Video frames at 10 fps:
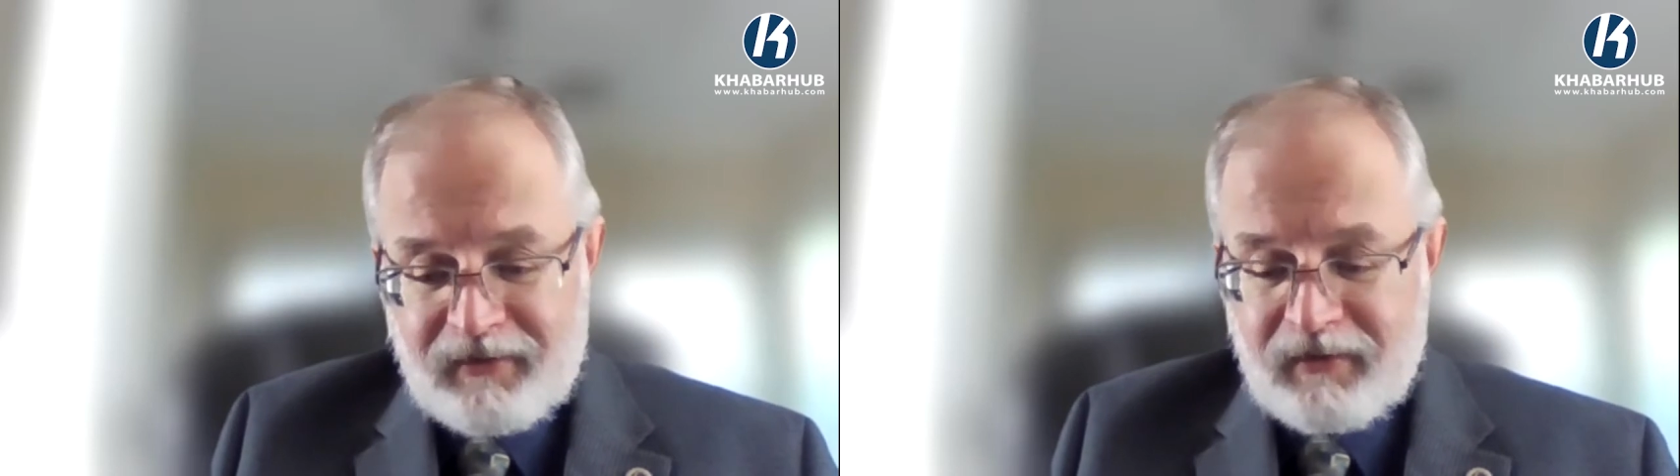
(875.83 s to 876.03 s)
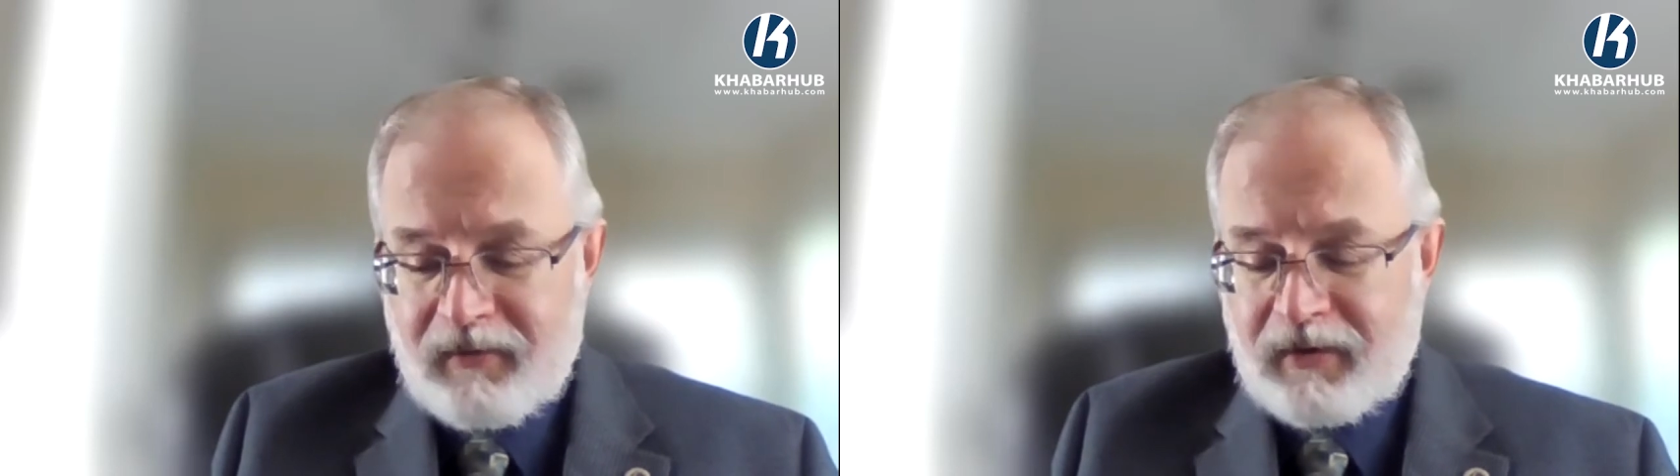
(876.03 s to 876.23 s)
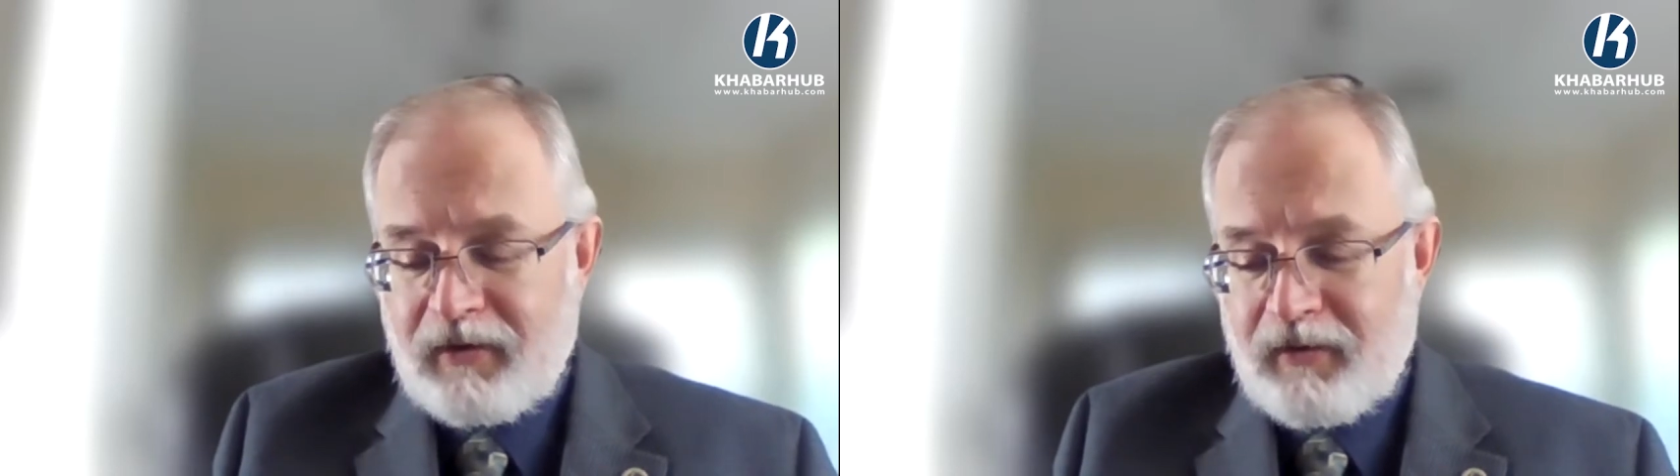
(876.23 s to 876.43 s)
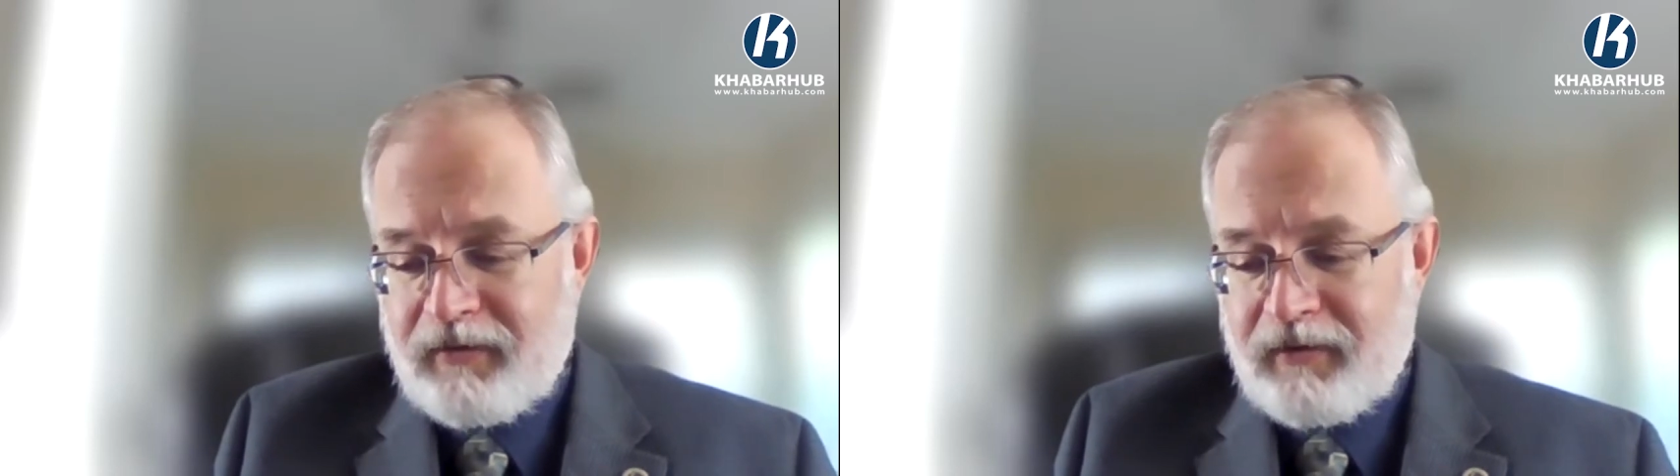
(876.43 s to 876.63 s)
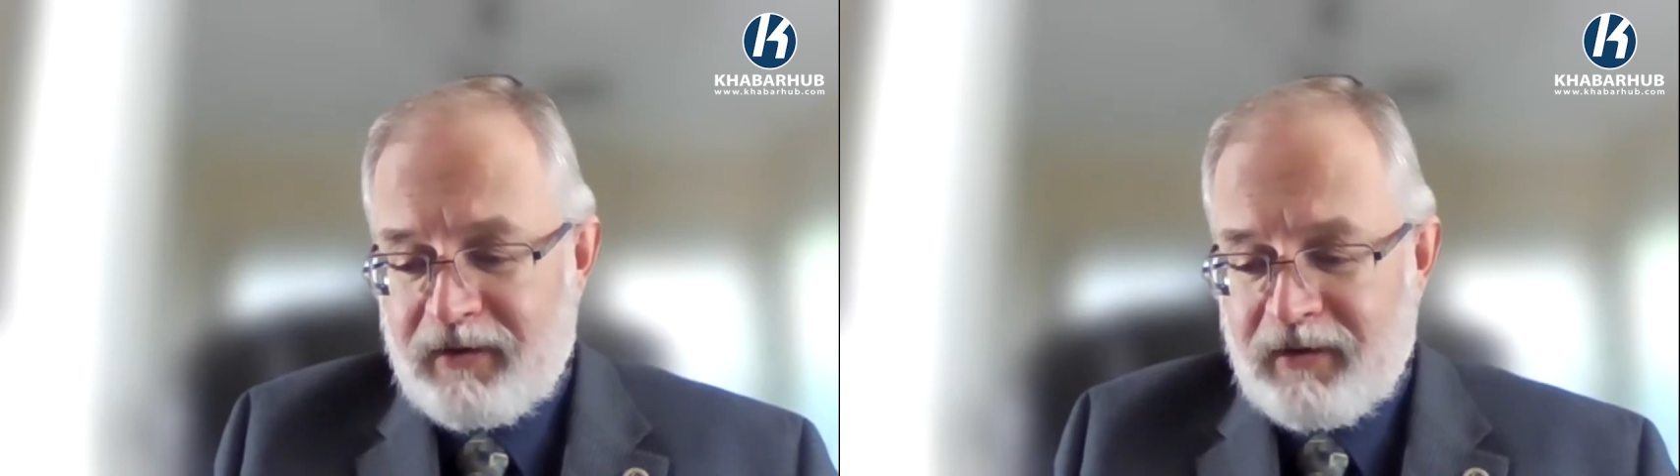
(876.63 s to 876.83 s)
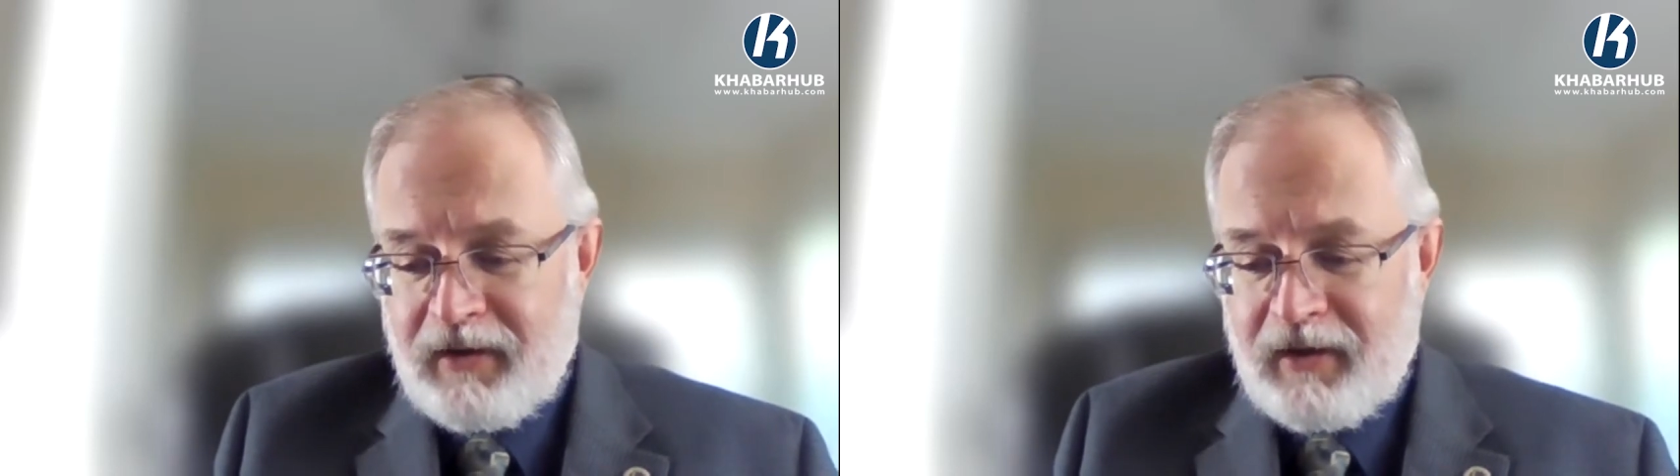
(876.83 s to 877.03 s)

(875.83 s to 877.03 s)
dealing with COVID.